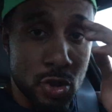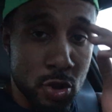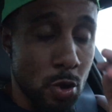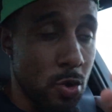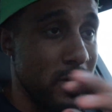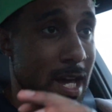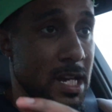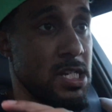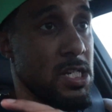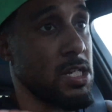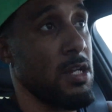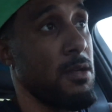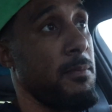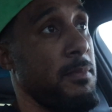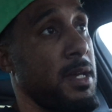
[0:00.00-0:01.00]
do that
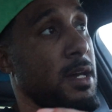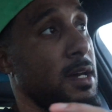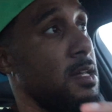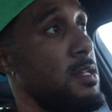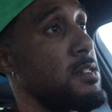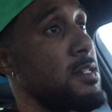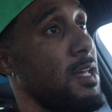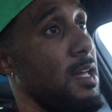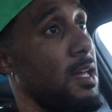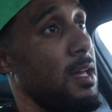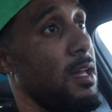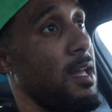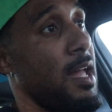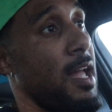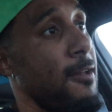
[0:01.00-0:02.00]
shit, because
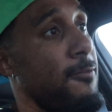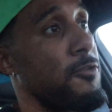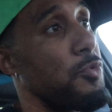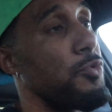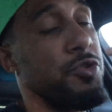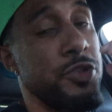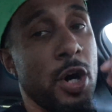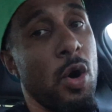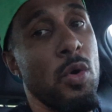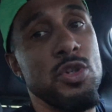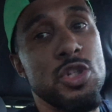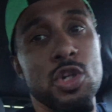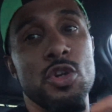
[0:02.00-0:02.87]
if you don't,